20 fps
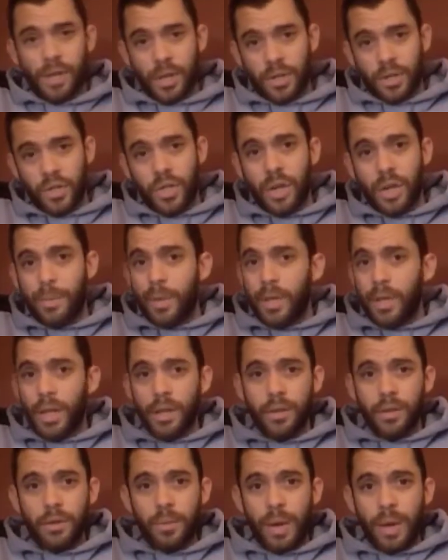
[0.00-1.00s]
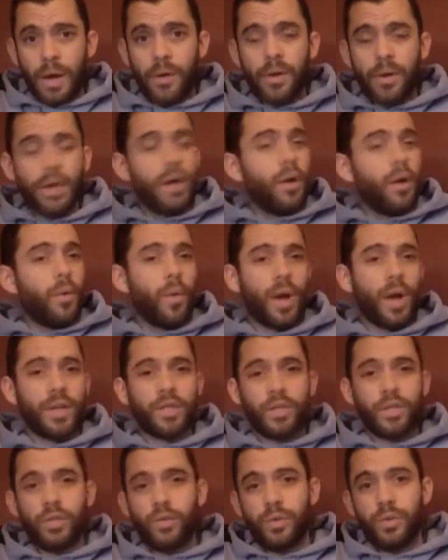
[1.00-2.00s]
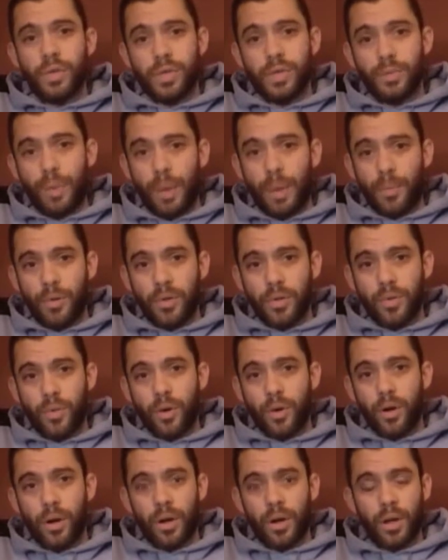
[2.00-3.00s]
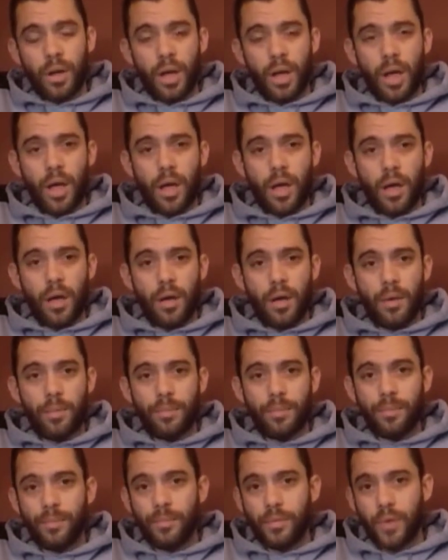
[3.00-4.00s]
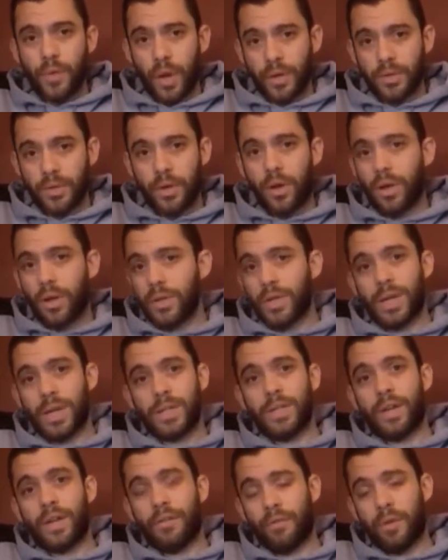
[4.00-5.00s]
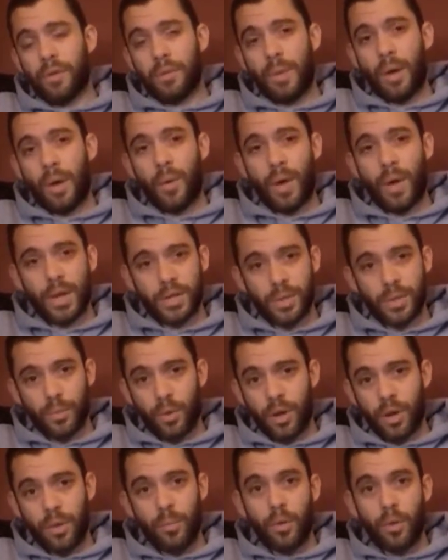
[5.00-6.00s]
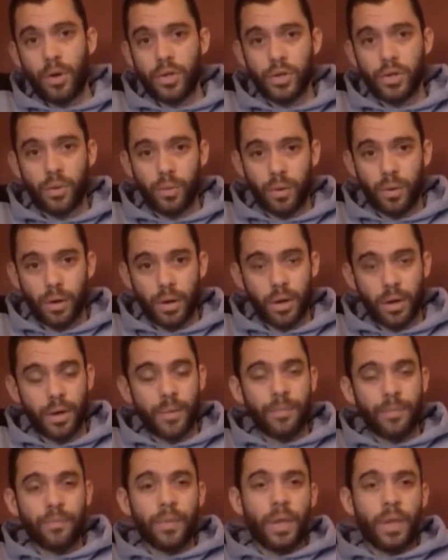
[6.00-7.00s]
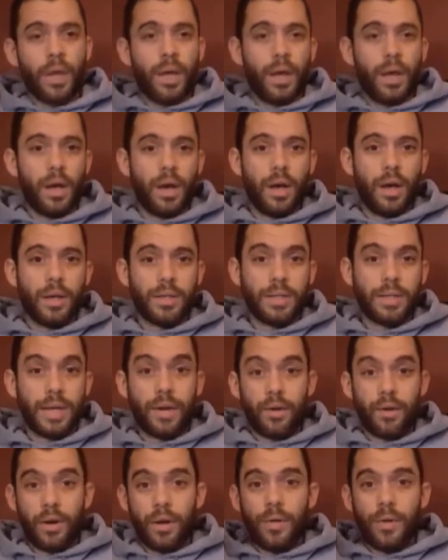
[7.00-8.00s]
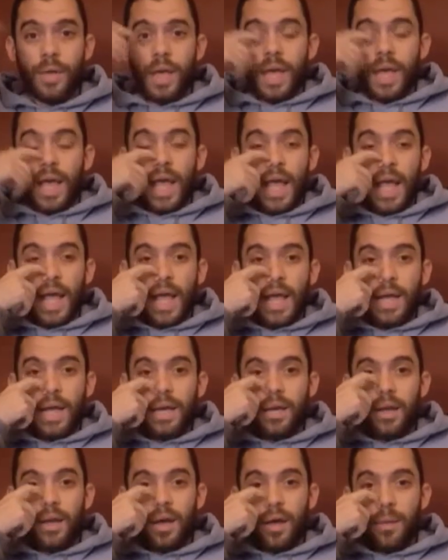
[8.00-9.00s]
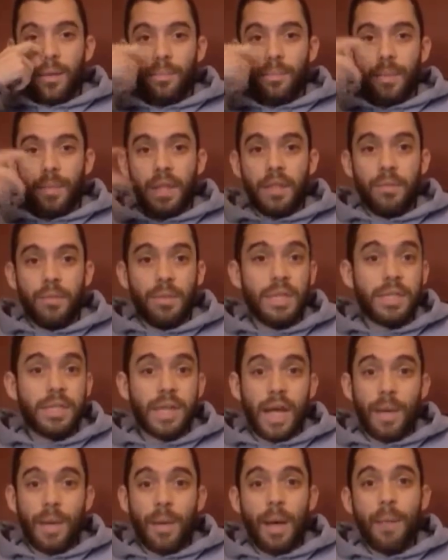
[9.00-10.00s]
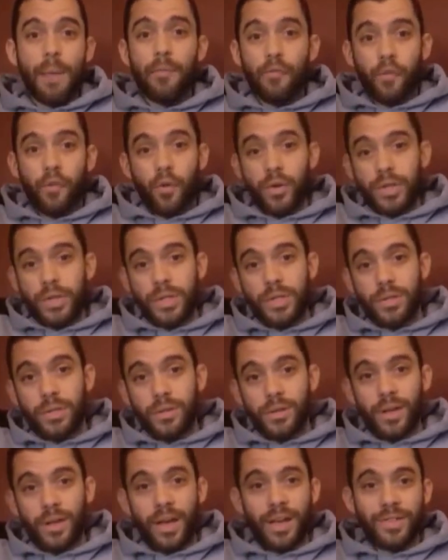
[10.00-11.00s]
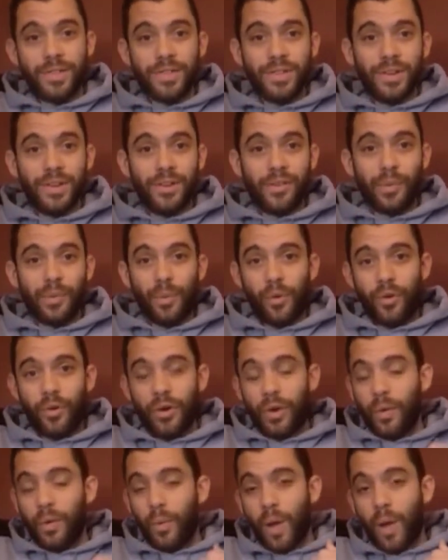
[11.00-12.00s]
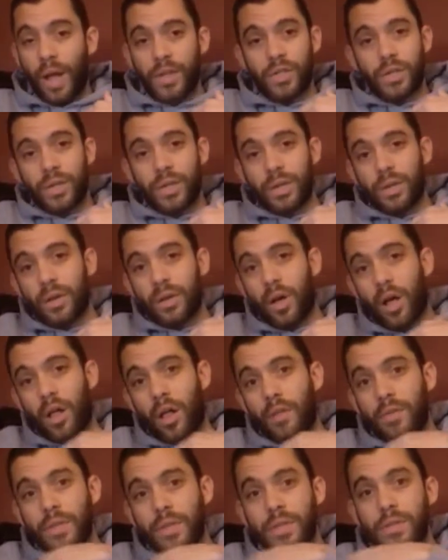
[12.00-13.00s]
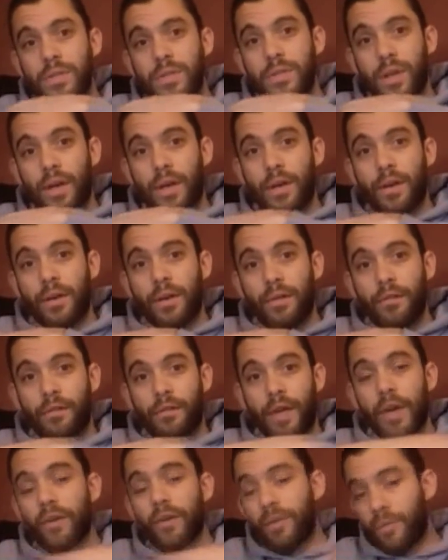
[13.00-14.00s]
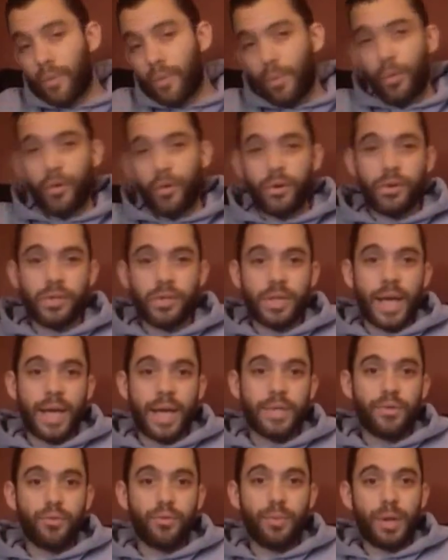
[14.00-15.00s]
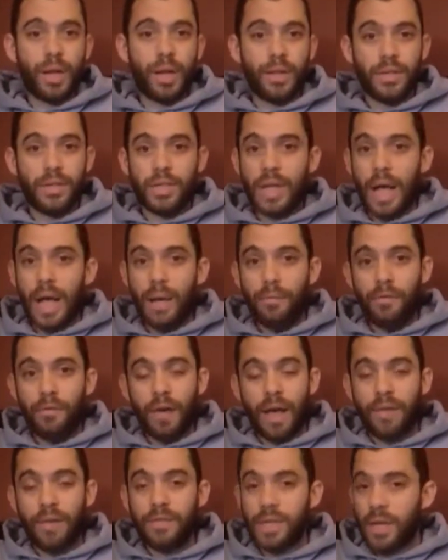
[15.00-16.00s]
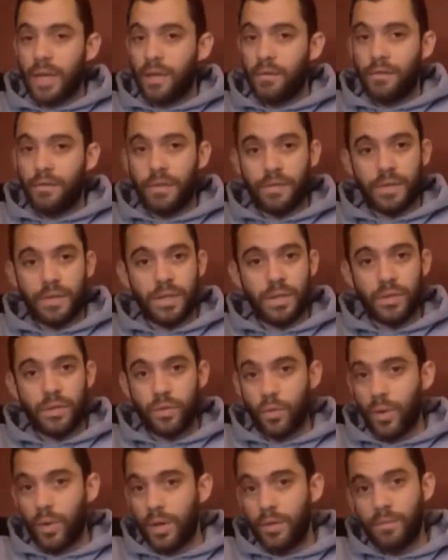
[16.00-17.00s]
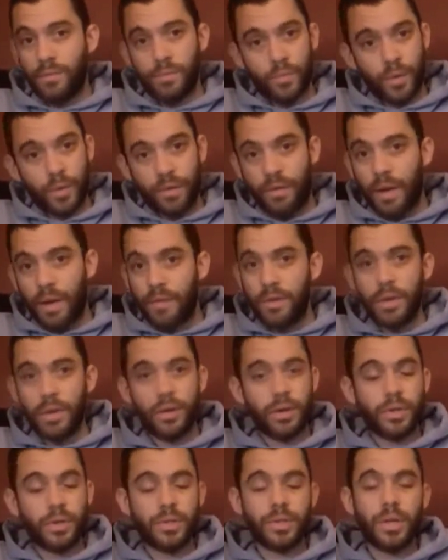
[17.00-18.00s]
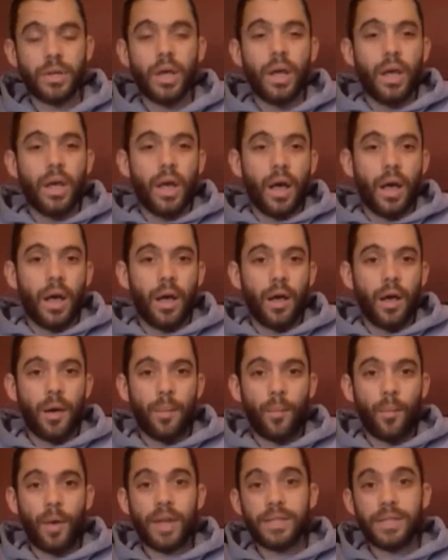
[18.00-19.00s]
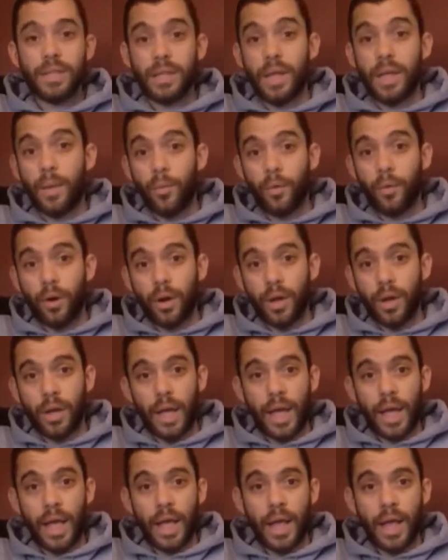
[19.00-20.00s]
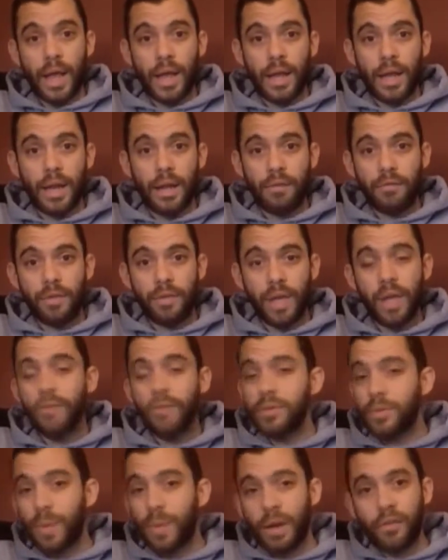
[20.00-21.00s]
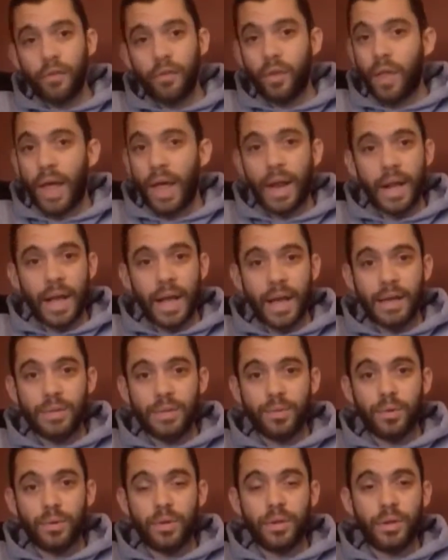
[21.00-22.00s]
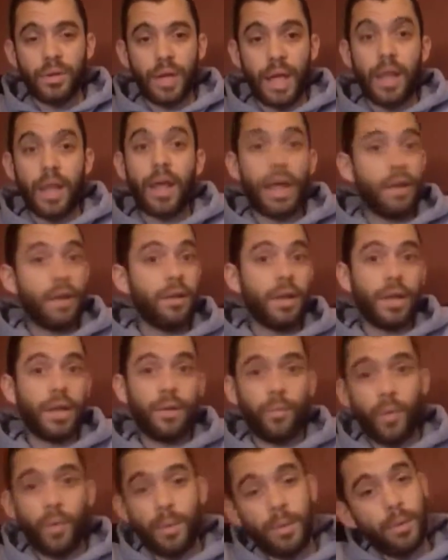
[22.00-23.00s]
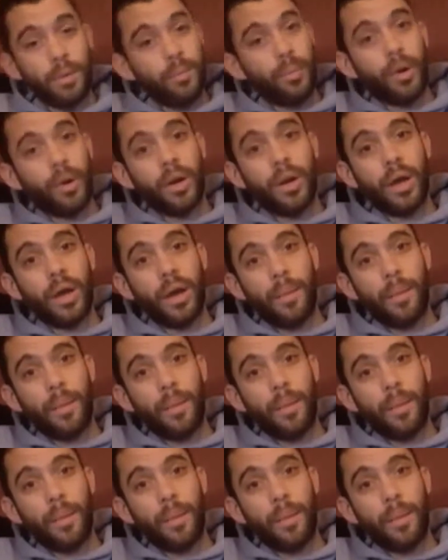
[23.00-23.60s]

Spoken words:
Shea McClellan about watching Julius Peppers work, talked to Alshon Jeffrey about watching Brandon Marshall work, etc. And in the meantime, I'm, of course, as a young reporter, watching all these veteran reporters, guys who've been on the job 5, 10, 15, 20, 25 years, watching them work. And I've gained respect for a lot of guys and women, but